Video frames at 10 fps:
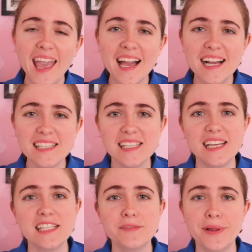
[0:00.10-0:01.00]
Hey guys,
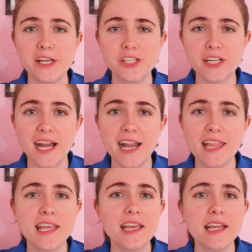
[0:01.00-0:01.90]
it's Manager
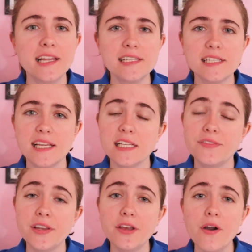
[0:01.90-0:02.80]
Kiley, and in
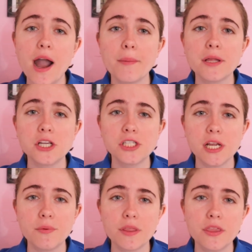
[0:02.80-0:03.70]
today's video, I'm going to
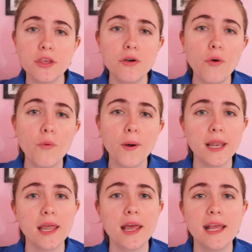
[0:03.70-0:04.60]
share with you
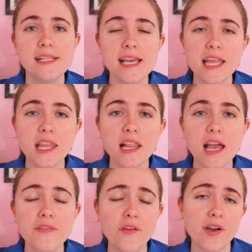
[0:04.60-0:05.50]
what a day in the
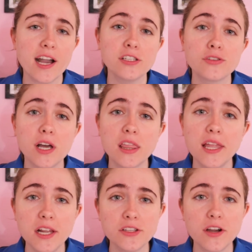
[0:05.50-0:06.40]
life of a high school
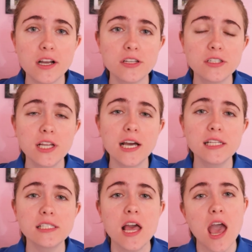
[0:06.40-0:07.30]
athletic director
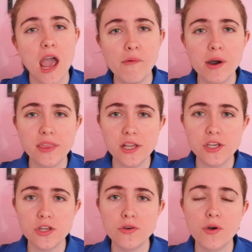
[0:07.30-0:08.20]
does and what they
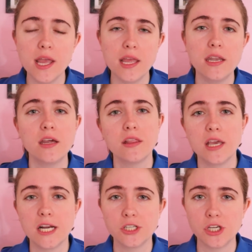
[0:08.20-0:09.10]
do in their